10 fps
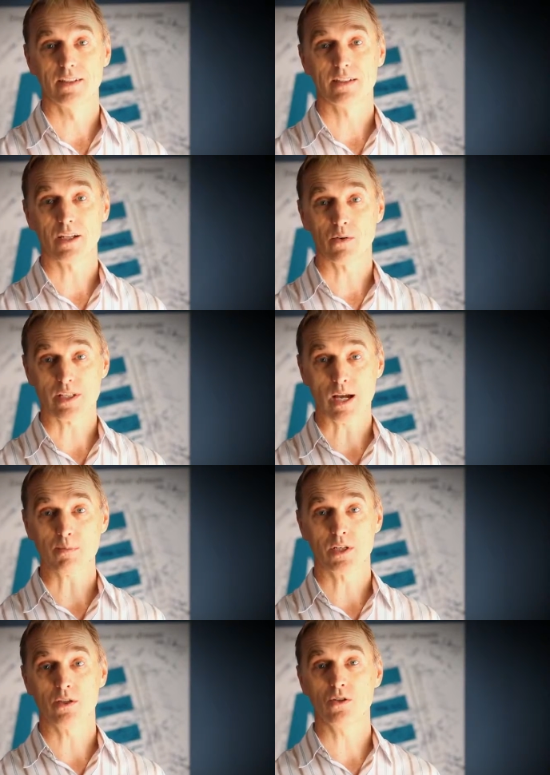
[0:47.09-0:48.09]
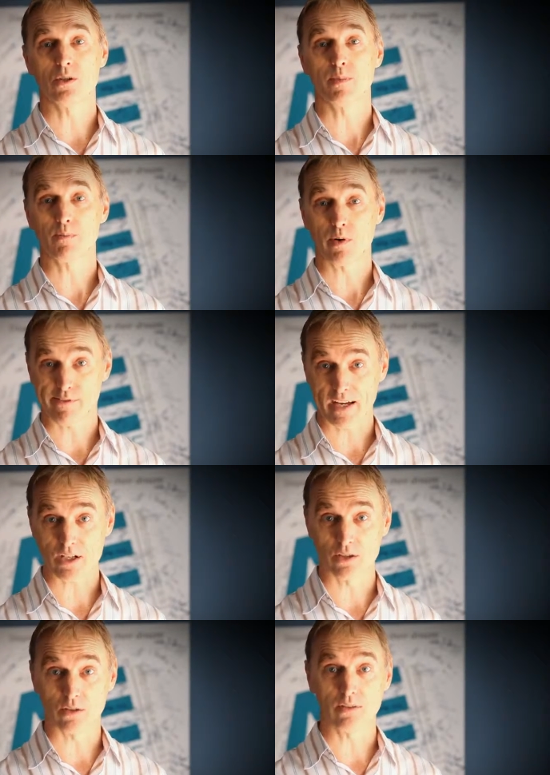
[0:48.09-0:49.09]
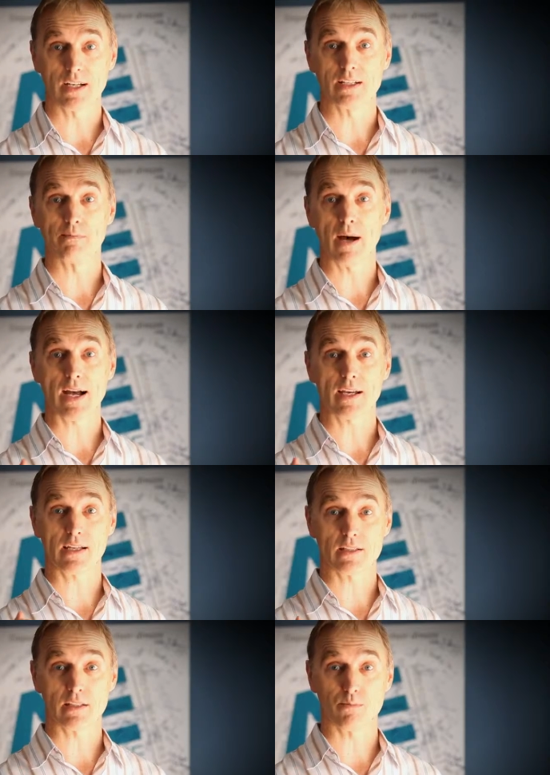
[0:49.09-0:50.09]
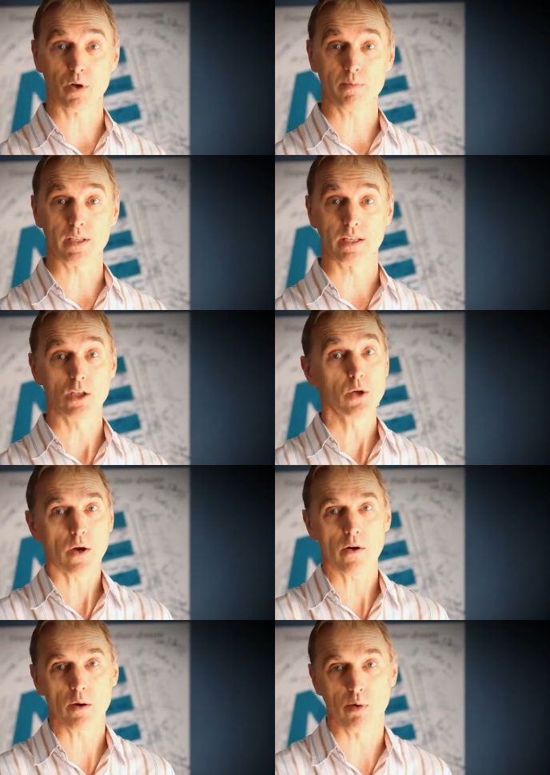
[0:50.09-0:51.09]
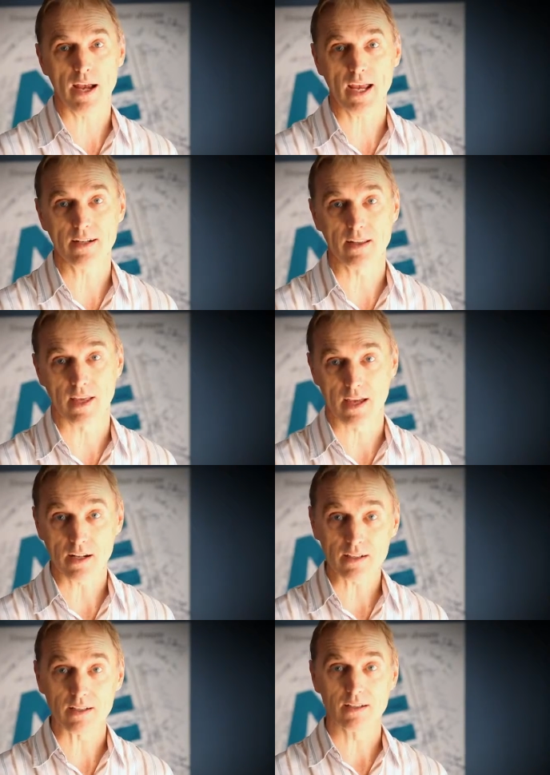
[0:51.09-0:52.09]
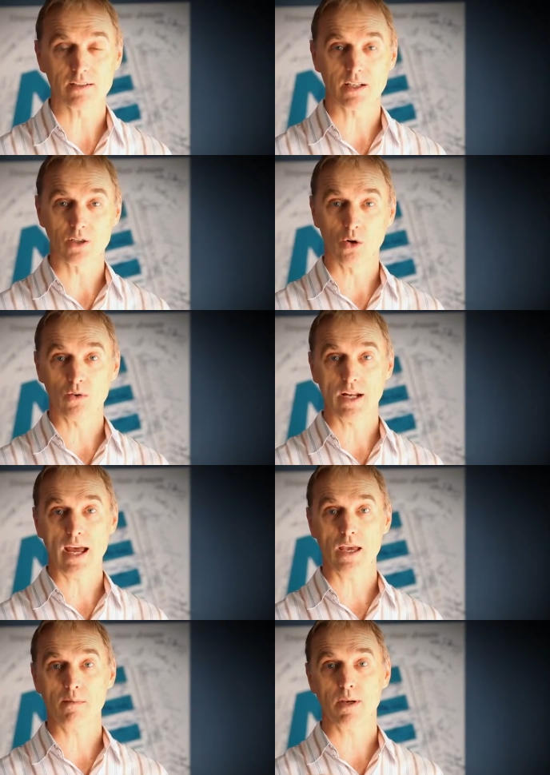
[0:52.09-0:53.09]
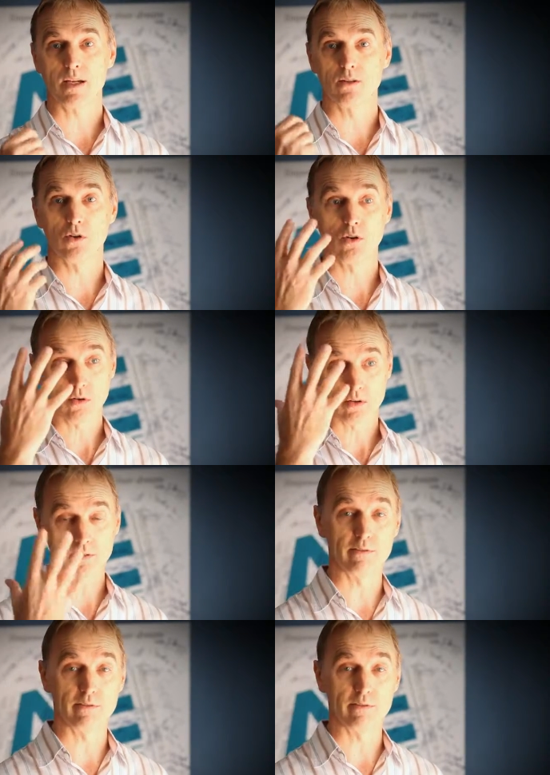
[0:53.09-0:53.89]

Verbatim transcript: So it's up to you to be professional and to market yourself properly. You are a brand in the end. So your name and your